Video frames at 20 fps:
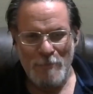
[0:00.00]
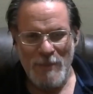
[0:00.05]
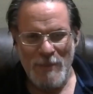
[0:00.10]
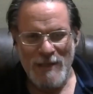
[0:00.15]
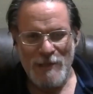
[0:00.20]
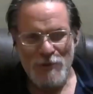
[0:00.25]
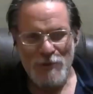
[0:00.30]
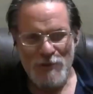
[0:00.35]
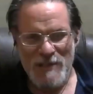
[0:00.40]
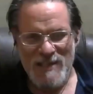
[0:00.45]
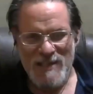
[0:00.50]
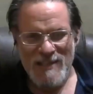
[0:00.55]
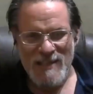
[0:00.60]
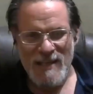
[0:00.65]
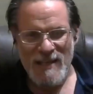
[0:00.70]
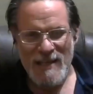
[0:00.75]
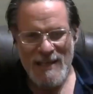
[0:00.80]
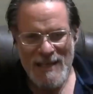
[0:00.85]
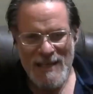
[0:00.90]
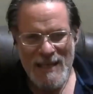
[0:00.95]
Pinterest is
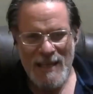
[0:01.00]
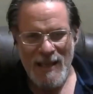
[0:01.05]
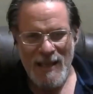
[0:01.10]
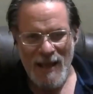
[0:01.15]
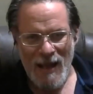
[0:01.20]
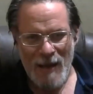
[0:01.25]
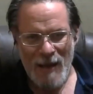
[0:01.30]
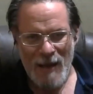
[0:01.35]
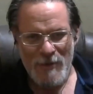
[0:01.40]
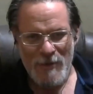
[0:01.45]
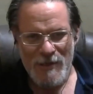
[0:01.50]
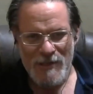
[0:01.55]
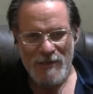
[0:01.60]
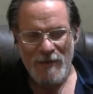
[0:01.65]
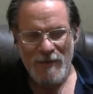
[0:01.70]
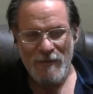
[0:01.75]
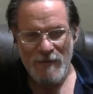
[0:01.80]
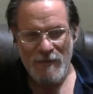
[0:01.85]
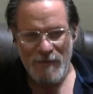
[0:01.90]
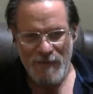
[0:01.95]
an e-commerce
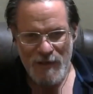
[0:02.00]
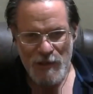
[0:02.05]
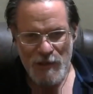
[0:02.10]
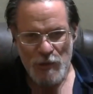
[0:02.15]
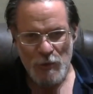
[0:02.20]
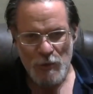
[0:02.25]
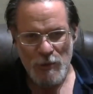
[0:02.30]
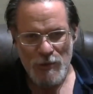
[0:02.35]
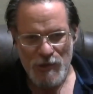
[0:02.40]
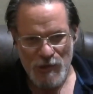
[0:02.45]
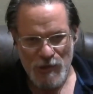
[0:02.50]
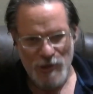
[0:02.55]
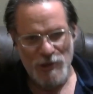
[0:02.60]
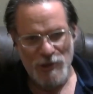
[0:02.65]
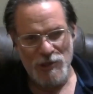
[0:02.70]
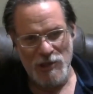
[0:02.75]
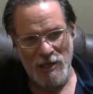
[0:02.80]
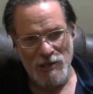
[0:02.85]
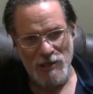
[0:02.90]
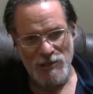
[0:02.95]
visual
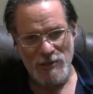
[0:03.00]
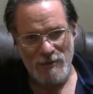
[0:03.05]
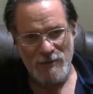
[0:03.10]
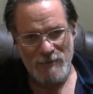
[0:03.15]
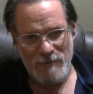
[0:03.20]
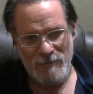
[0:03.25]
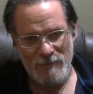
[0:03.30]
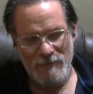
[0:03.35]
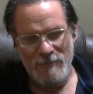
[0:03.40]
search engine.